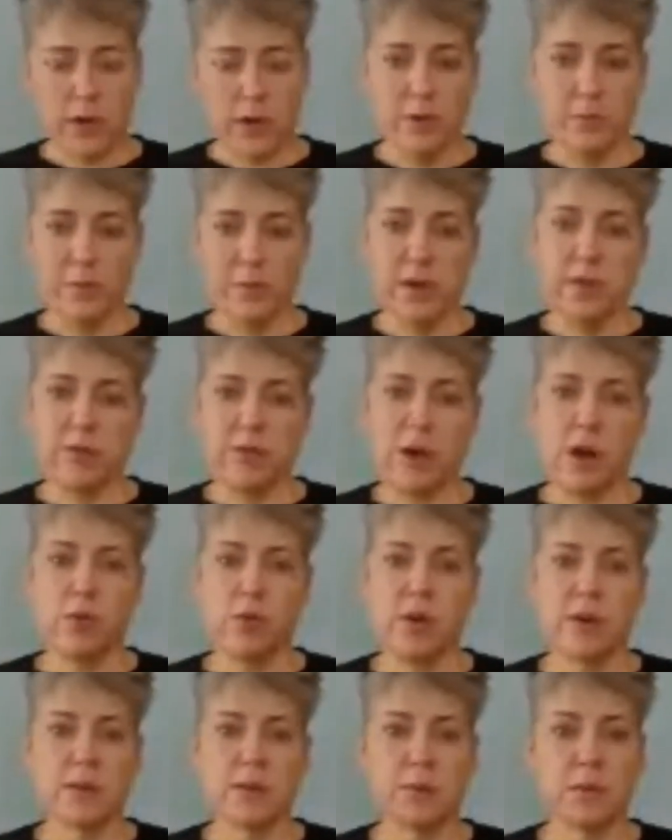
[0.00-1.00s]
what everybody
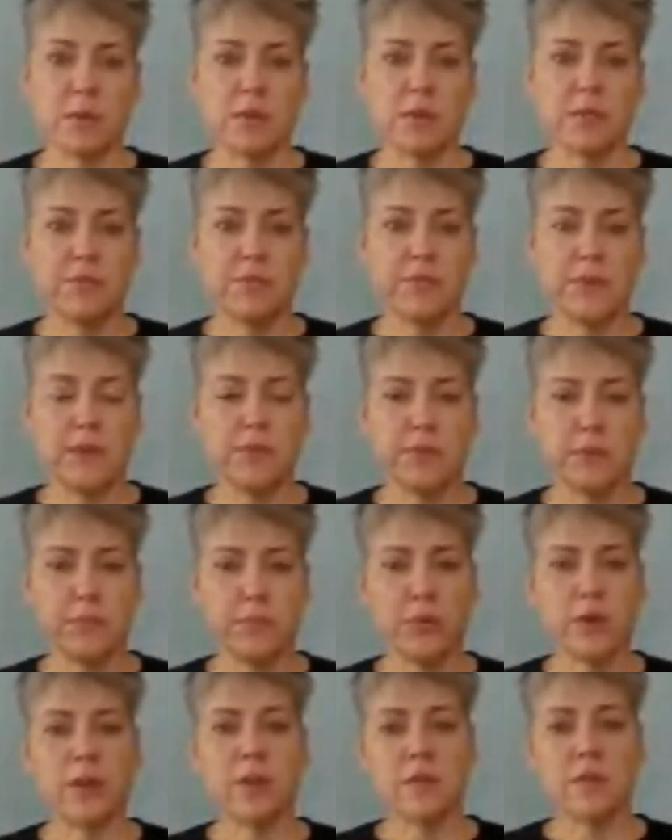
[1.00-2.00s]
thought was, well, if if a
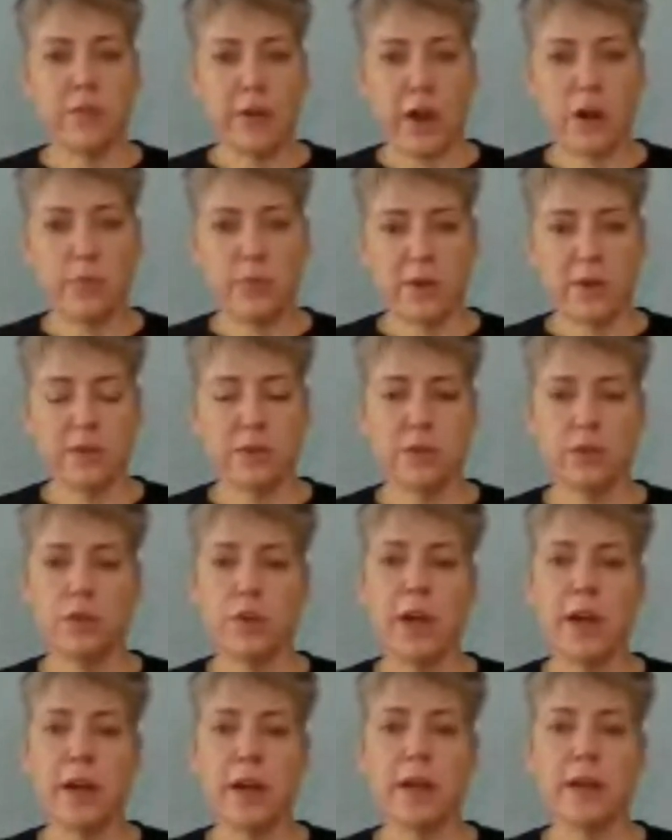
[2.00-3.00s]
brittle environment is
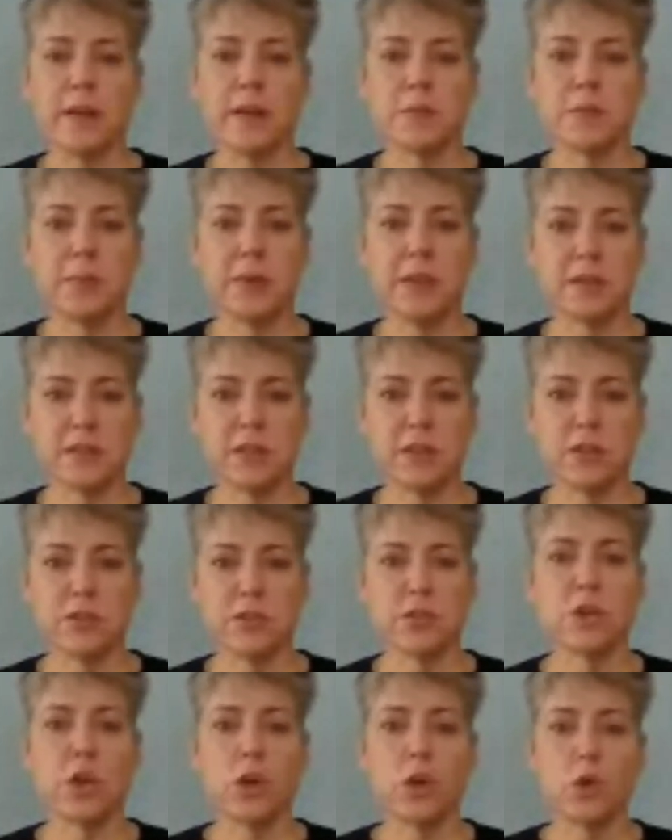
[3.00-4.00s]
degrading, it's because
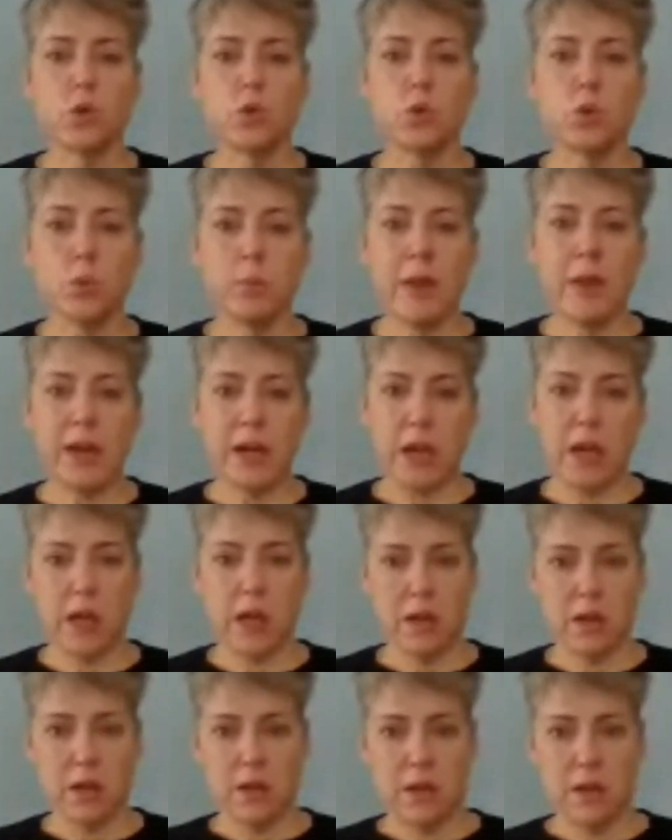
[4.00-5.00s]
there's too
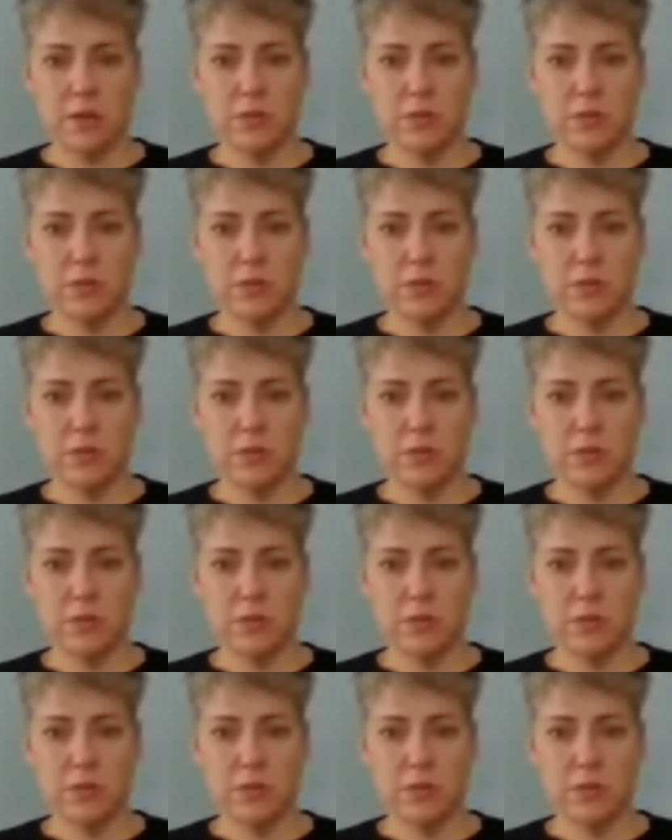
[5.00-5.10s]
many